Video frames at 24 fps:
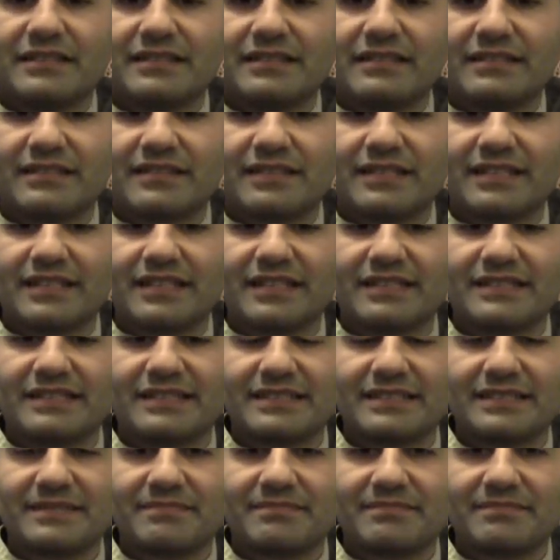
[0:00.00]
Alright
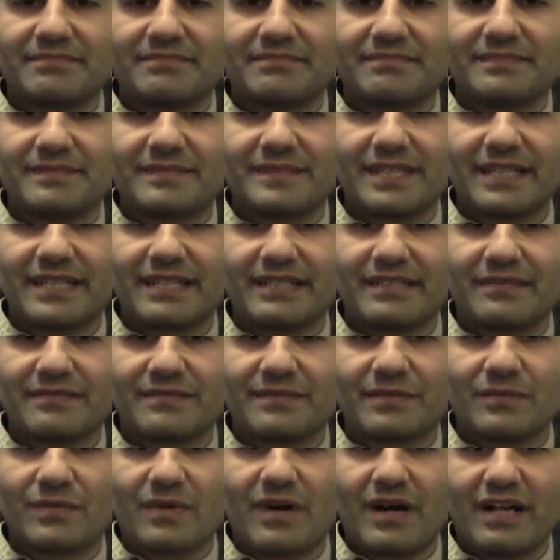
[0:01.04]
guys, thank you
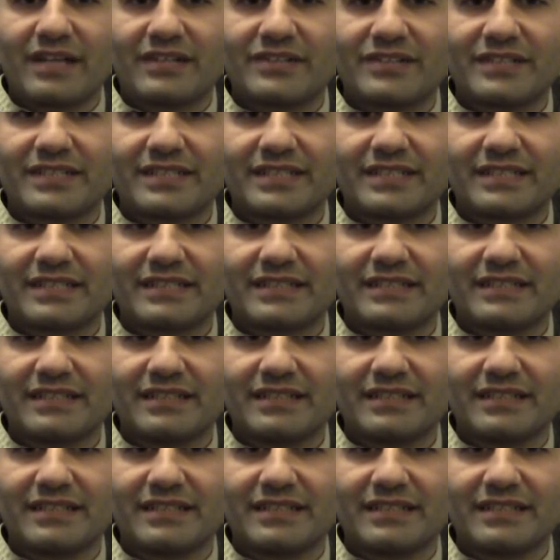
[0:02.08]
for watching.